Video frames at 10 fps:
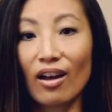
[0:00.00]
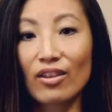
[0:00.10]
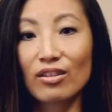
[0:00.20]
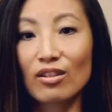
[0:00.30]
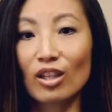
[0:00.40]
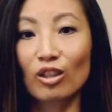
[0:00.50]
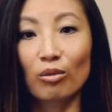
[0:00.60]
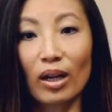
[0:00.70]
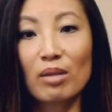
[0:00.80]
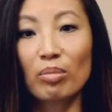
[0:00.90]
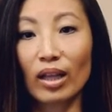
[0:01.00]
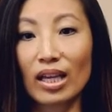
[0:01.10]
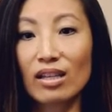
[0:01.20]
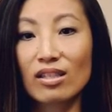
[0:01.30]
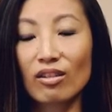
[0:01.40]
this is a great
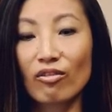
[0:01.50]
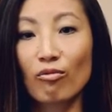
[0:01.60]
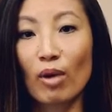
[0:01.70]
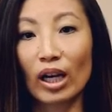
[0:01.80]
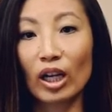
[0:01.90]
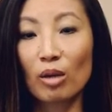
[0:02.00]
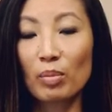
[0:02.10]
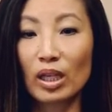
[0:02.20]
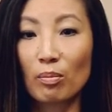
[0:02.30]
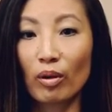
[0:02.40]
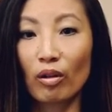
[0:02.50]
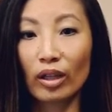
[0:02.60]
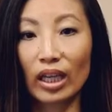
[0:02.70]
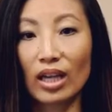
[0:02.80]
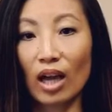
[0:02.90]
place where people
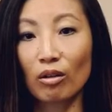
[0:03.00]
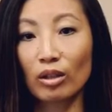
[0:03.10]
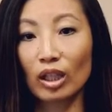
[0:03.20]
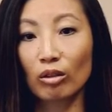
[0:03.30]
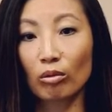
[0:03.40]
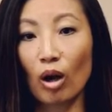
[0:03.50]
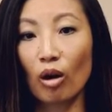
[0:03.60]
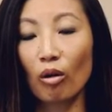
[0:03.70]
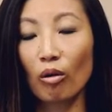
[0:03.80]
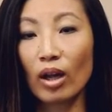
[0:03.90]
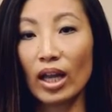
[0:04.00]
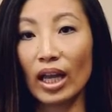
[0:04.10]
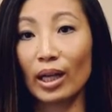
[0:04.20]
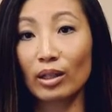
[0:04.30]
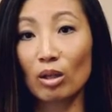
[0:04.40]
can not only grow
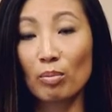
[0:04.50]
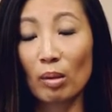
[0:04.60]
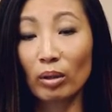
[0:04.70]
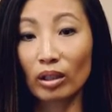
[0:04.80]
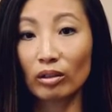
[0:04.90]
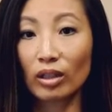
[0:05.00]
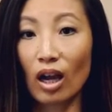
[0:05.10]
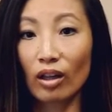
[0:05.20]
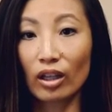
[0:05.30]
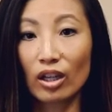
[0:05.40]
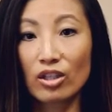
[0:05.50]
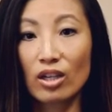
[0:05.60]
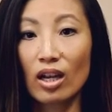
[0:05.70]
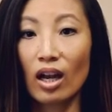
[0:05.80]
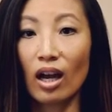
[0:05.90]
in their biblical
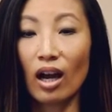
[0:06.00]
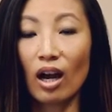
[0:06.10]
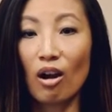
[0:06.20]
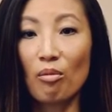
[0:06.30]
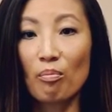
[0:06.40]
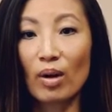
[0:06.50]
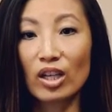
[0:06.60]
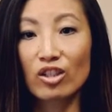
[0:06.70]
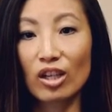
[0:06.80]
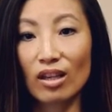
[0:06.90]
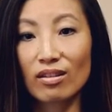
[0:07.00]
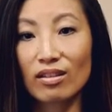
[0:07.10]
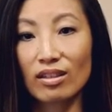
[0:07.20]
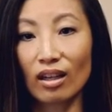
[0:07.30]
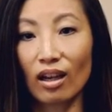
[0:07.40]
knowledge, but
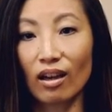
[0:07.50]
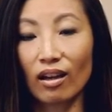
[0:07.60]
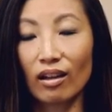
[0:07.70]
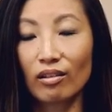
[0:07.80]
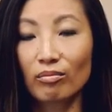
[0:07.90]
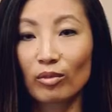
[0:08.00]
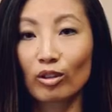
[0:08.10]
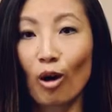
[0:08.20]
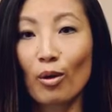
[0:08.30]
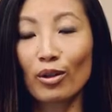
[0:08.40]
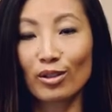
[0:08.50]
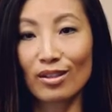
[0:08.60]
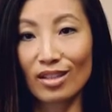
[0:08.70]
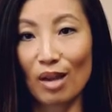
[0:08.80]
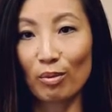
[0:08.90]
just grow in their
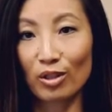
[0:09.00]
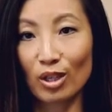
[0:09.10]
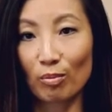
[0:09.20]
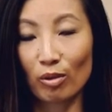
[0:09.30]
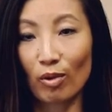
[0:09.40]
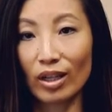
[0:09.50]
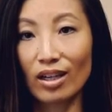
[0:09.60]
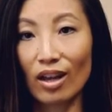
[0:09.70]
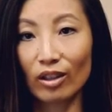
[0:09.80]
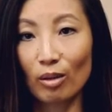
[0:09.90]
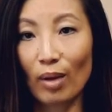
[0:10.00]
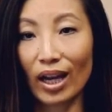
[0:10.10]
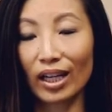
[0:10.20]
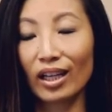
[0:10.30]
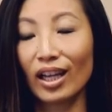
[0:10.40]
discipleship with one another
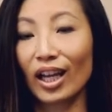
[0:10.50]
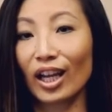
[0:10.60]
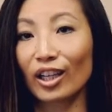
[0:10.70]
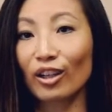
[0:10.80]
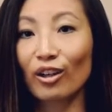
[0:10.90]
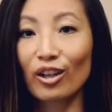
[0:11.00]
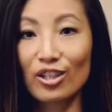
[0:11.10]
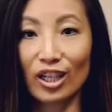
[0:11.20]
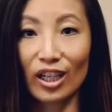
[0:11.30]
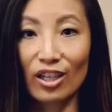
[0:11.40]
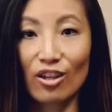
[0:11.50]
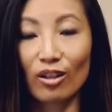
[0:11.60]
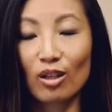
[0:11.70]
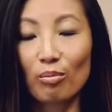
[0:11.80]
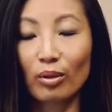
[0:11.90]
by encouraging each
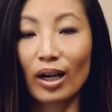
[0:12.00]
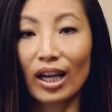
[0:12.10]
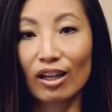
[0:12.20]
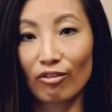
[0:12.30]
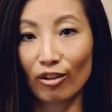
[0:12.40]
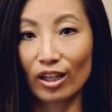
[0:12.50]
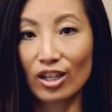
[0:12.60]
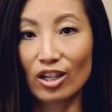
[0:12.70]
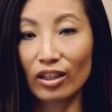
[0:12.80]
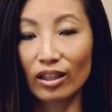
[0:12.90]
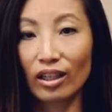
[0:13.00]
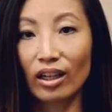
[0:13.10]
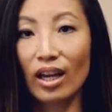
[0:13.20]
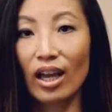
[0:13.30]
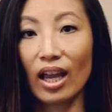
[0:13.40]
other, praying for each
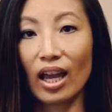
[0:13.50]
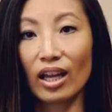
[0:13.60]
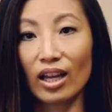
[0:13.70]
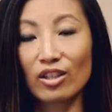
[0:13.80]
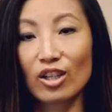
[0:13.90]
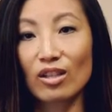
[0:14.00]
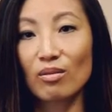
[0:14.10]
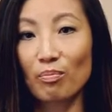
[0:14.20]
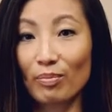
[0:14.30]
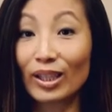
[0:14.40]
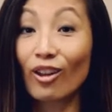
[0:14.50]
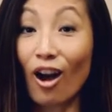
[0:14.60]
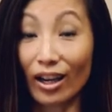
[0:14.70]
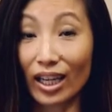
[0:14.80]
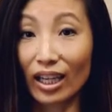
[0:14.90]
other, and just
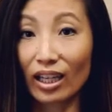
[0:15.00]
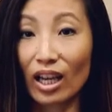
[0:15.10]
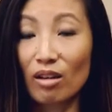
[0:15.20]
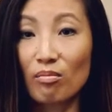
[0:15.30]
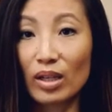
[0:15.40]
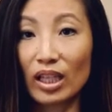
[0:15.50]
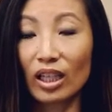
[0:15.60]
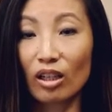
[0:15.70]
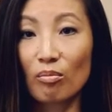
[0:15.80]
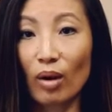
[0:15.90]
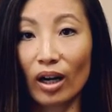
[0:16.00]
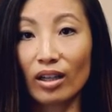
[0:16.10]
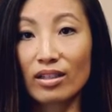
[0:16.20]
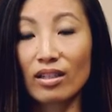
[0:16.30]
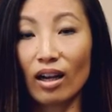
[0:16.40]
belonging and being
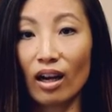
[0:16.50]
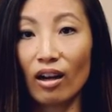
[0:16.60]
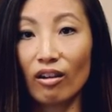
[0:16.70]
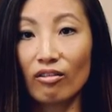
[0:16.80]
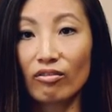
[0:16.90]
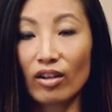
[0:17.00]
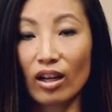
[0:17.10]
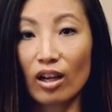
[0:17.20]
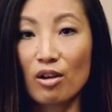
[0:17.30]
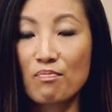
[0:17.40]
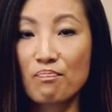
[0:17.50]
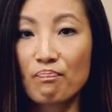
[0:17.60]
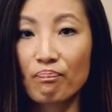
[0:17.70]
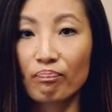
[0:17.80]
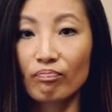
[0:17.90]
part of
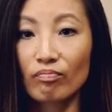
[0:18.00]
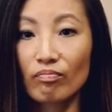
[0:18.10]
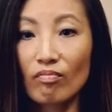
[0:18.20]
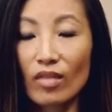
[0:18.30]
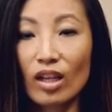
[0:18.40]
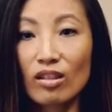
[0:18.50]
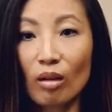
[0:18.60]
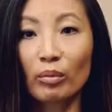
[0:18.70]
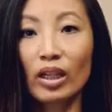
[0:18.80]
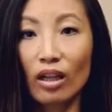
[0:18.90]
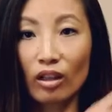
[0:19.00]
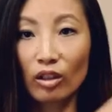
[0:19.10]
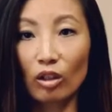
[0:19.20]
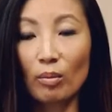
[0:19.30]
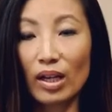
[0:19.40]
something a
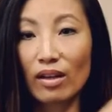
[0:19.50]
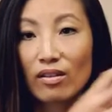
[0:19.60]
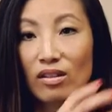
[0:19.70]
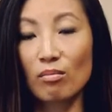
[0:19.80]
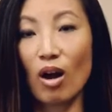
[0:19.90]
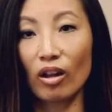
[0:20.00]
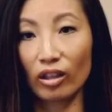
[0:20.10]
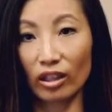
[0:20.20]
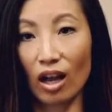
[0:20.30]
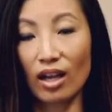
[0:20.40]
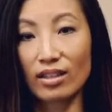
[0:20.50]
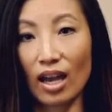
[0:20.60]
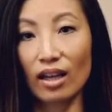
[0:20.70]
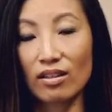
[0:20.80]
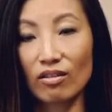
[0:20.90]
little bit smaller
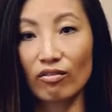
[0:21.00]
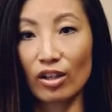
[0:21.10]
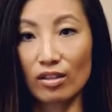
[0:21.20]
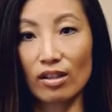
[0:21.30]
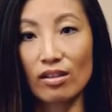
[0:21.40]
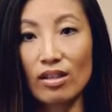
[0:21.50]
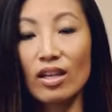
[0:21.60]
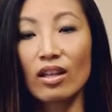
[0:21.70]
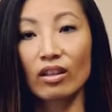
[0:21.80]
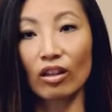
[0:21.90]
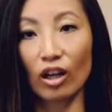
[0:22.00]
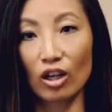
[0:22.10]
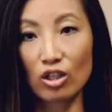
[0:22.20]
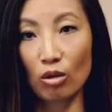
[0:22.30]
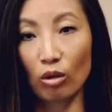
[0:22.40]
context versus the
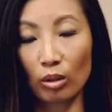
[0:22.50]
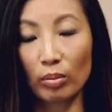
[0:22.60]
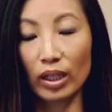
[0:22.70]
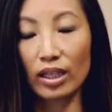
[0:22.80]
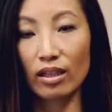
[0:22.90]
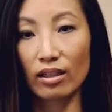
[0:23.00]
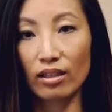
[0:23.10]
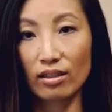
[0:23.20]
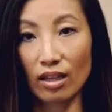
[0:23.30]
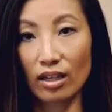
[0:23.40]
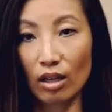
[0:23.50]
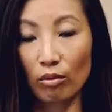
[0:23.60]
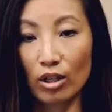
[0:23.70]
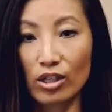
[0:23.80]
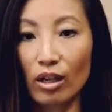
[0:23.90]
large corporate Sunday
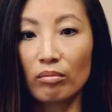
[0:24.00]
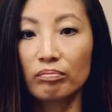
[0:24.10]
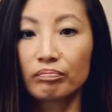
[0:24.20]
worship.